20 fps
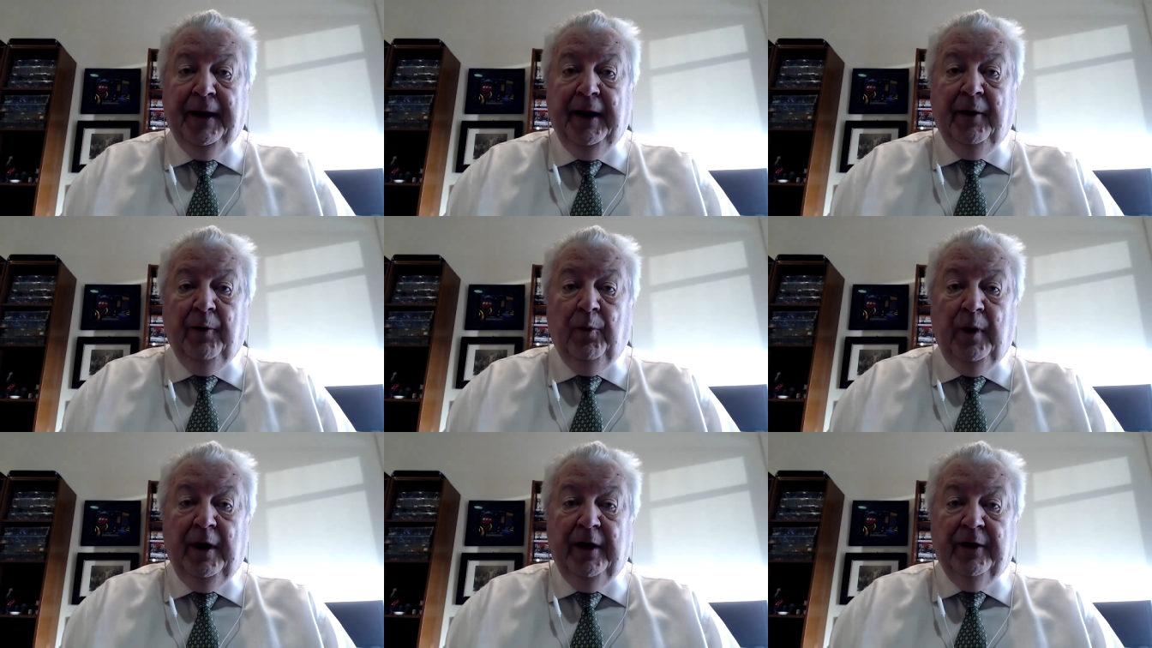
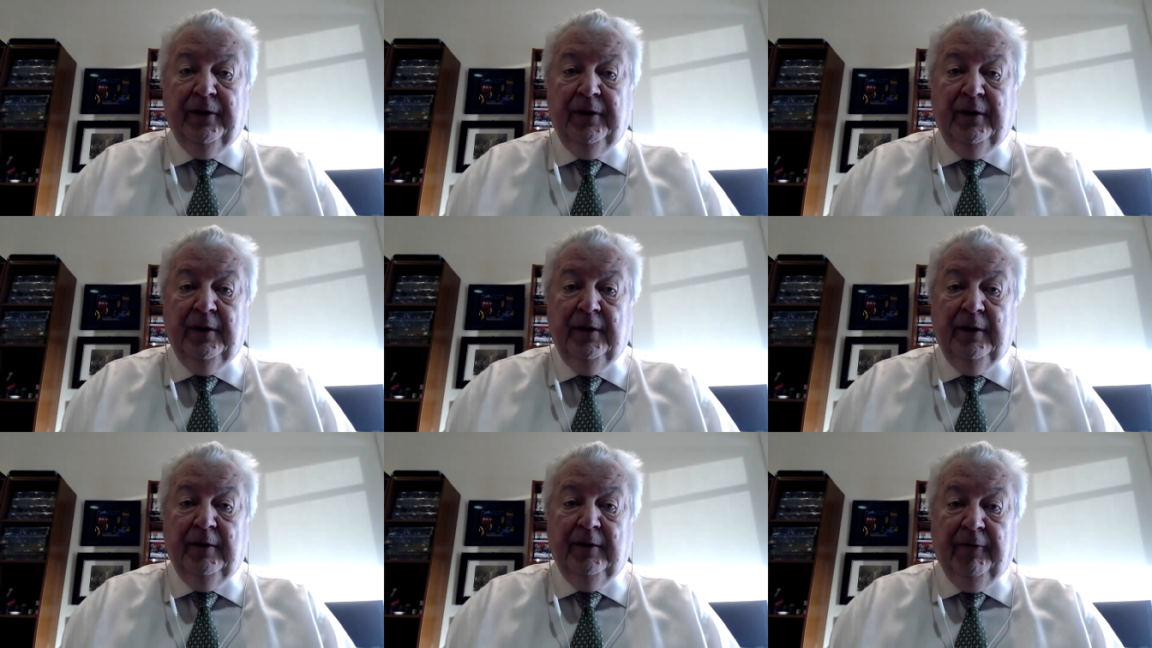with
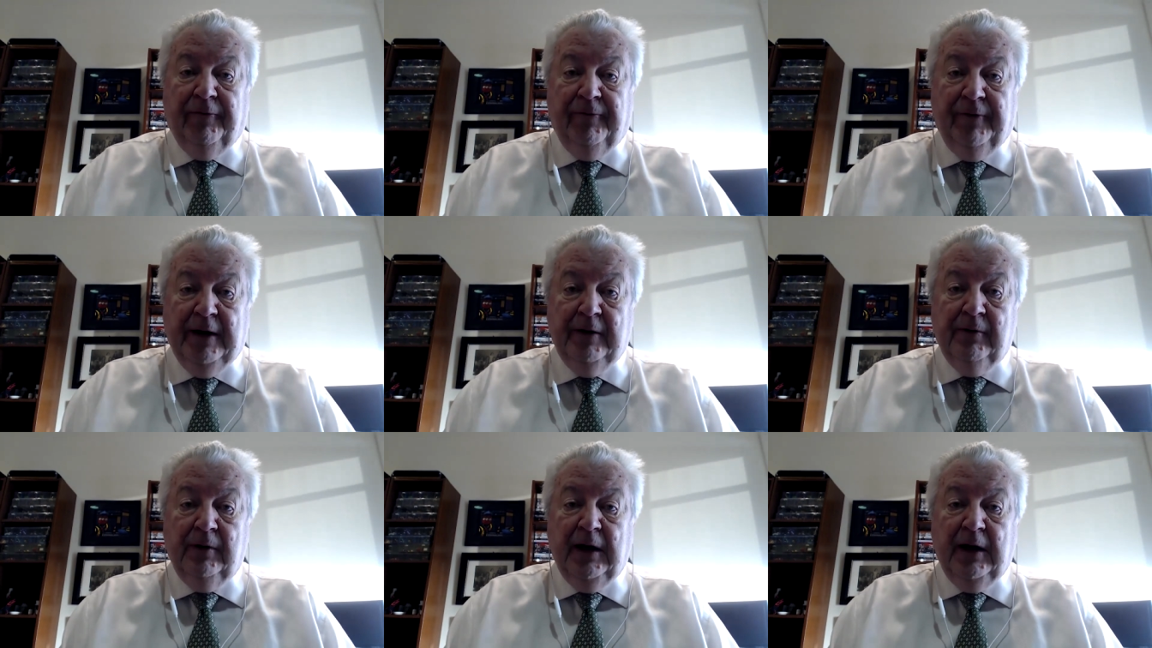the
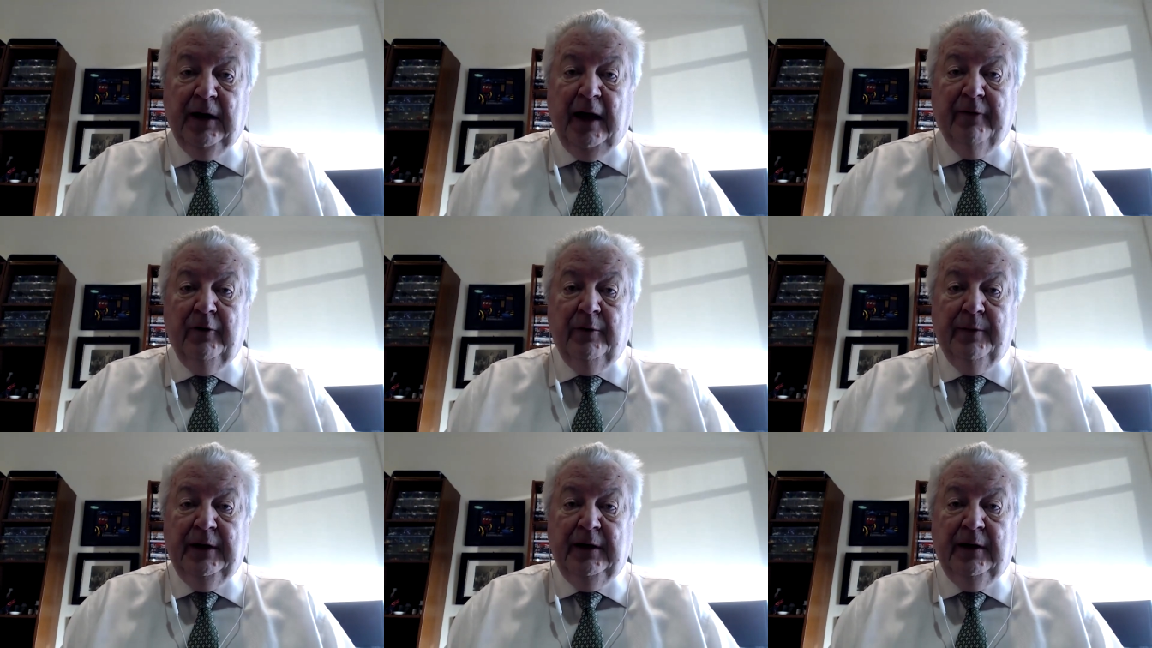federal
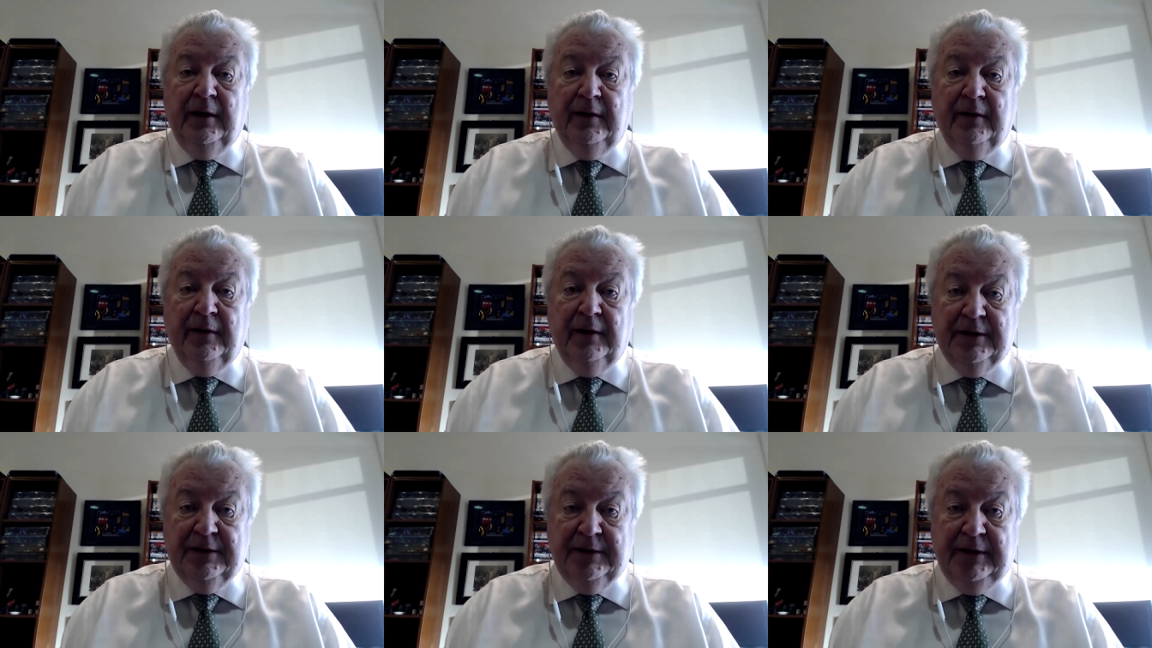government,
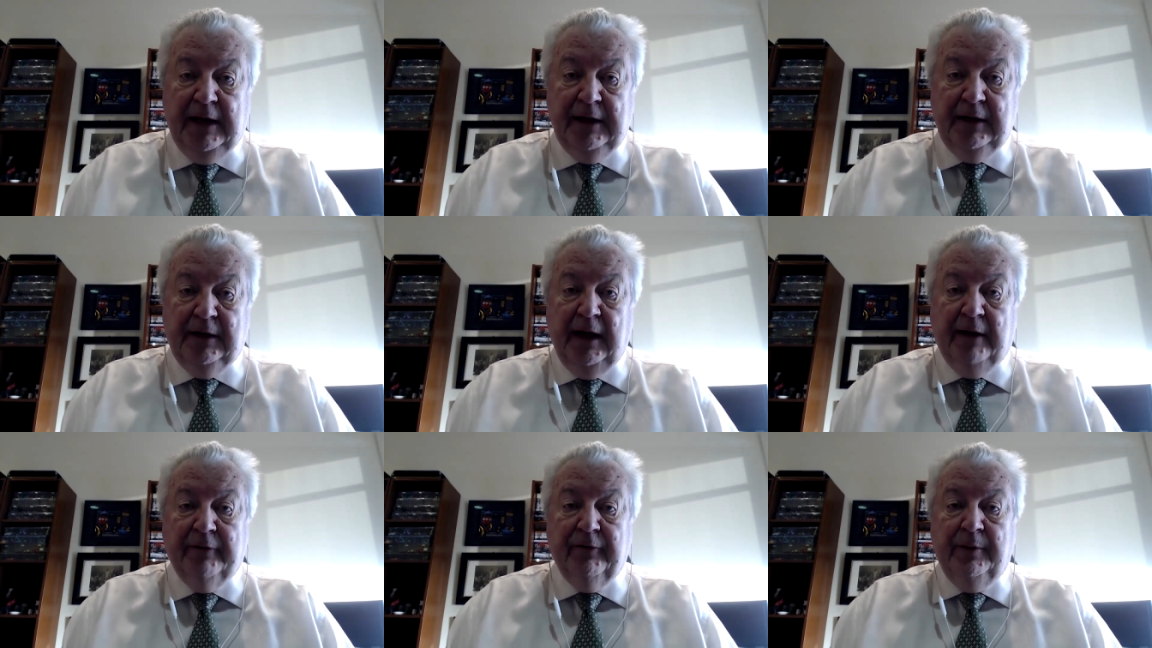the state
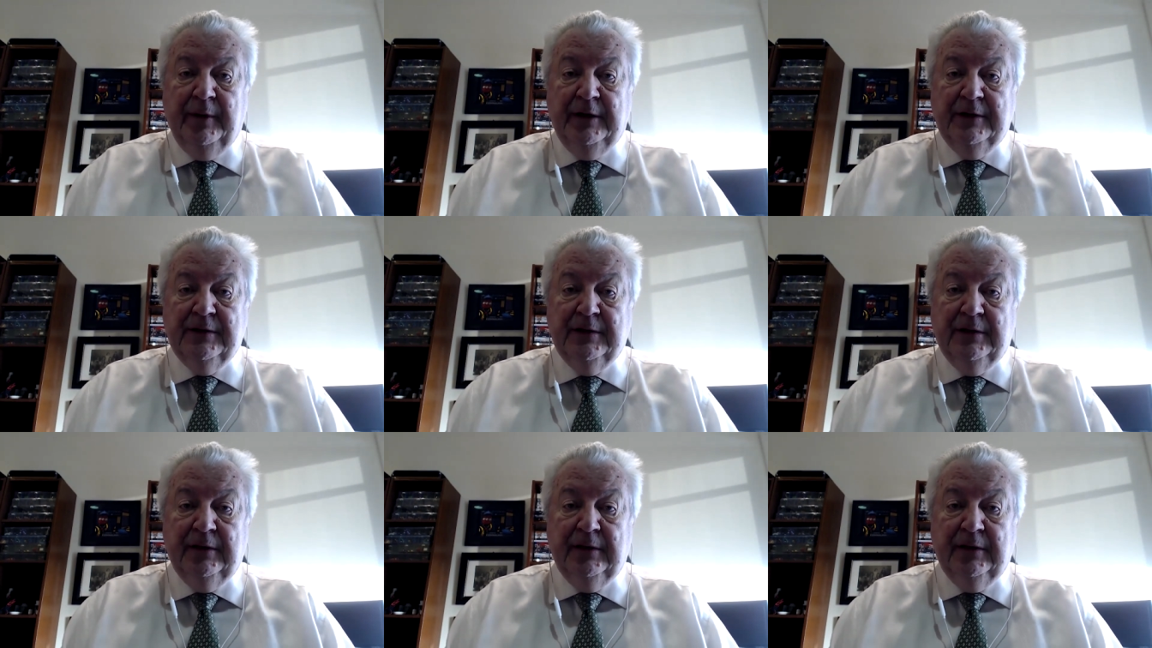governments,